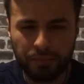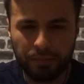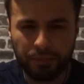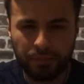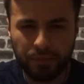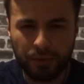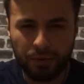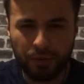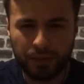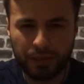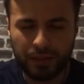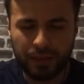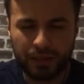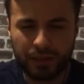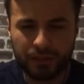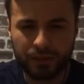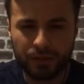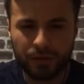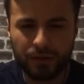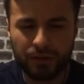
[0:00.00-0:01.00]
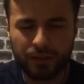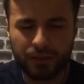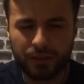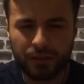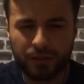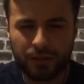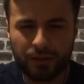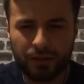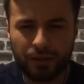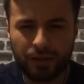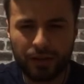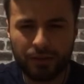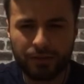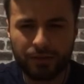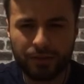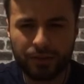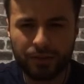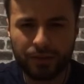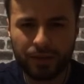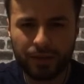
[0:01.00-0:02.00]
but with these cards here, I
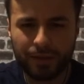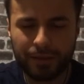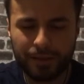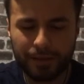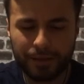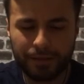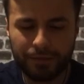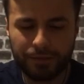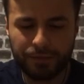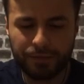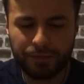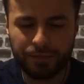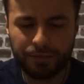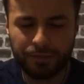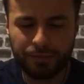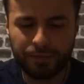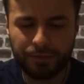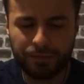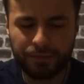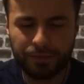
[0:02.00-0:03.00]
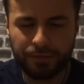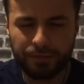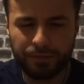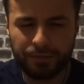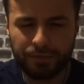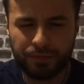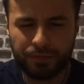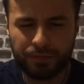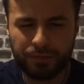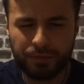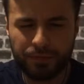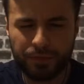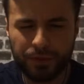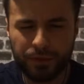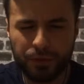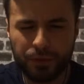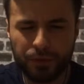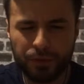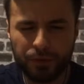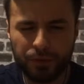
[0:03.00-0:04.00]
feel like if
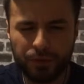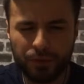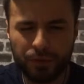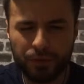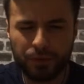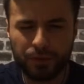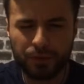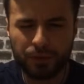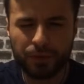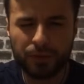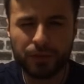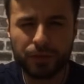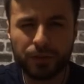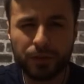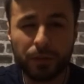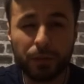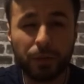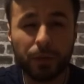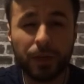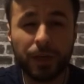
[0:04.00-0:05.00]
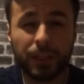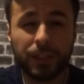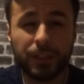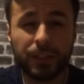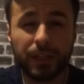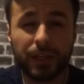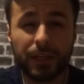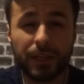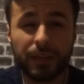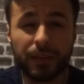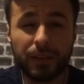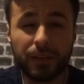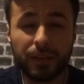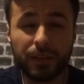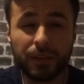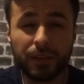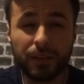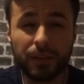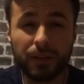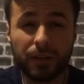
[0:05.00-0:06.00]
you don't learn to appreciate
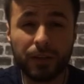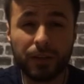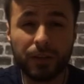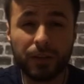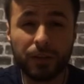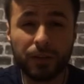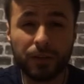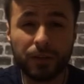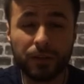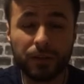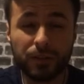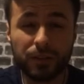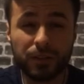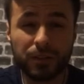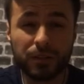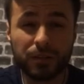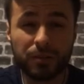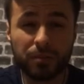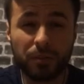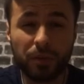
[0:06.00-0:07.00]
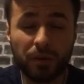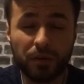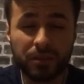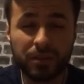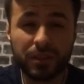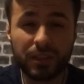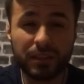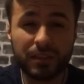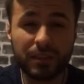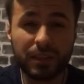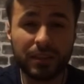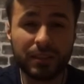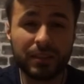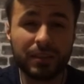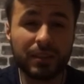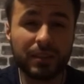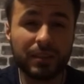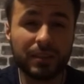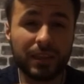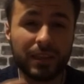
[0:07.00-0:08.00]
your small
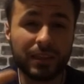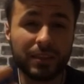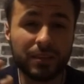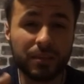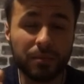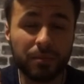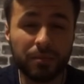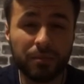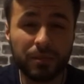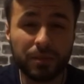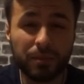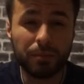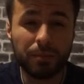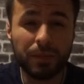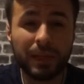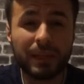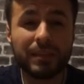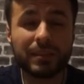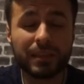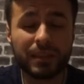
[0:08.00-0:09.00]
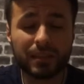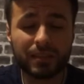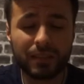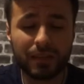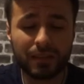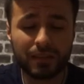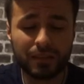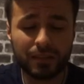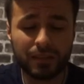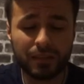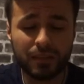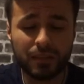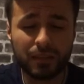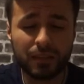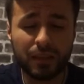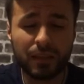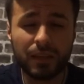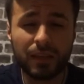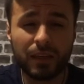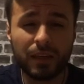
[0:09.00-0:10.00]
successes and your big successes,
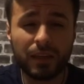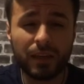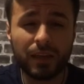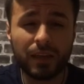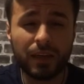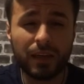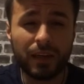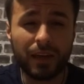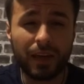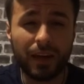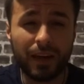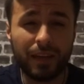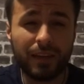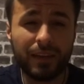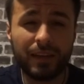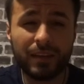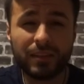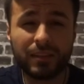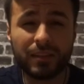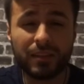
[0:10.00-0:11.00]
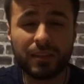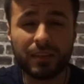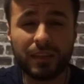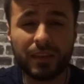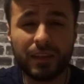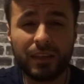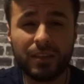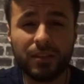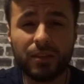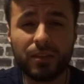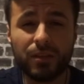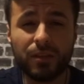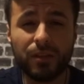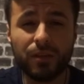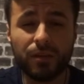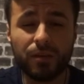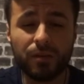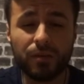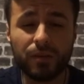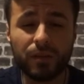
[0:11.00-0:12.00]
I think it's gonna hinder
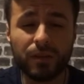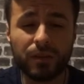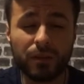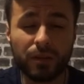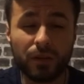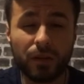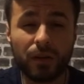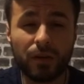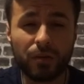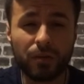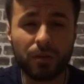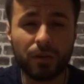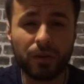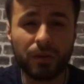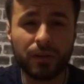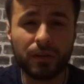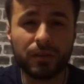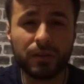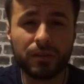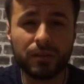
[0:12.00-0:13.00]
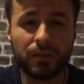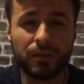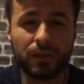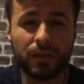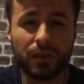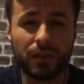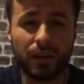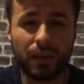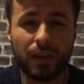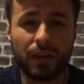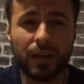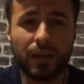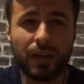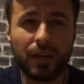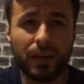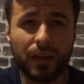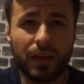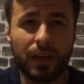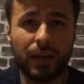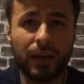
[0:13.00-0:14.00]
you in the long run. Like,
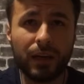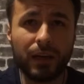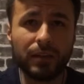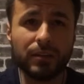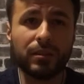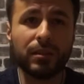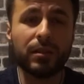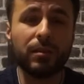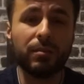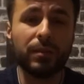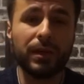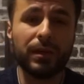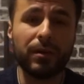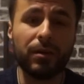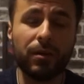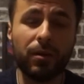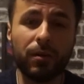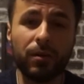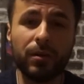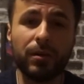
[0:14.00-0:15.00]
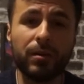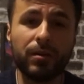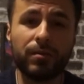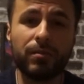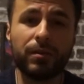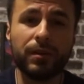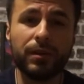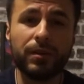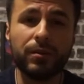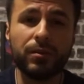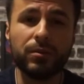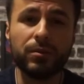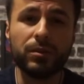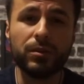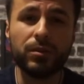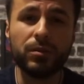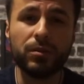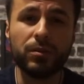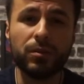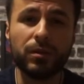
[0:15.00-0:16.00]
it's gonna make it harder for you
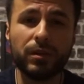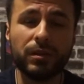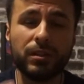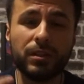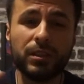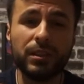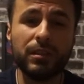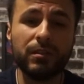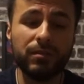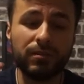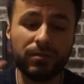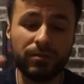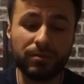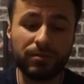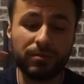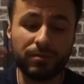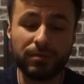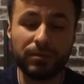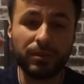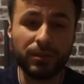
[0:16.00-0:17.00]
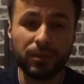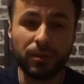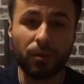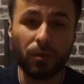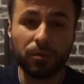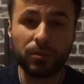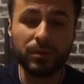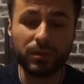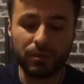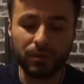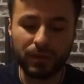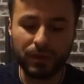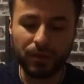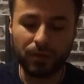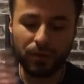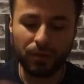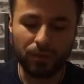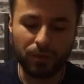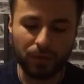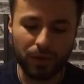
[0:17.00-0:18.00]
to achieve your ultimate
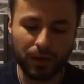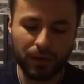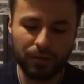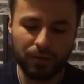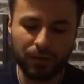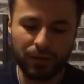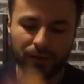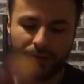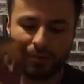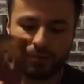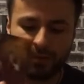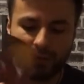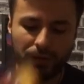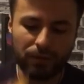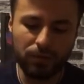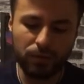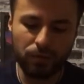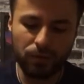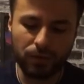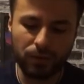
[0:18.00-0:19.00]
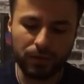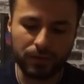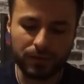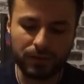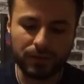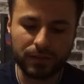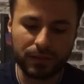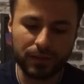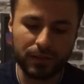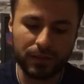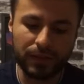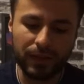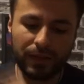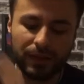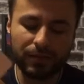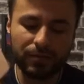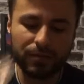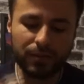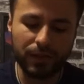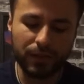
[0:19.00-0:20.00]
goal, right? We have the Five of Wands, the
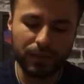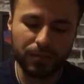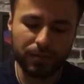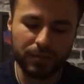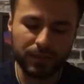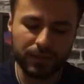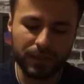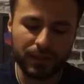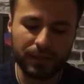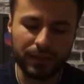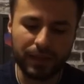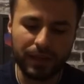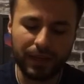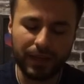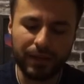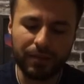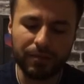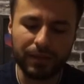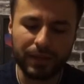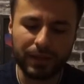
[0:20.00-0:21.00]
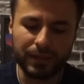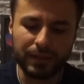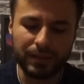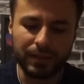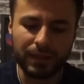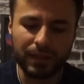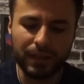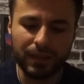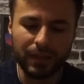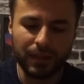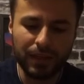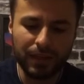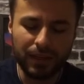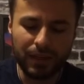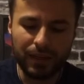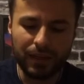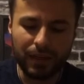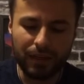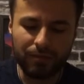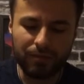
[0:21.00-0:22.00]
Knight of Cups, and the Hangman.
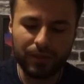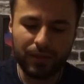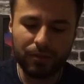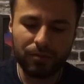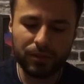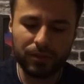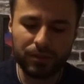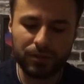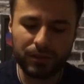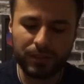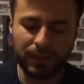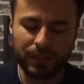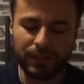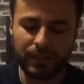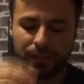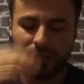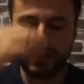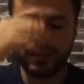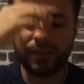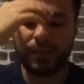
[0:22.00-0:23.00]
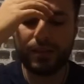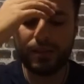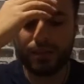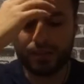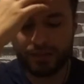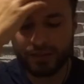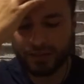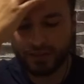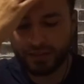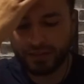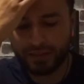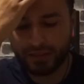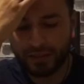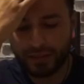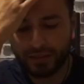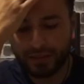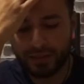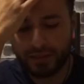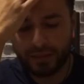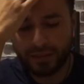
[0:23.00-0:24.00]
I feel like what you're not seeing here is that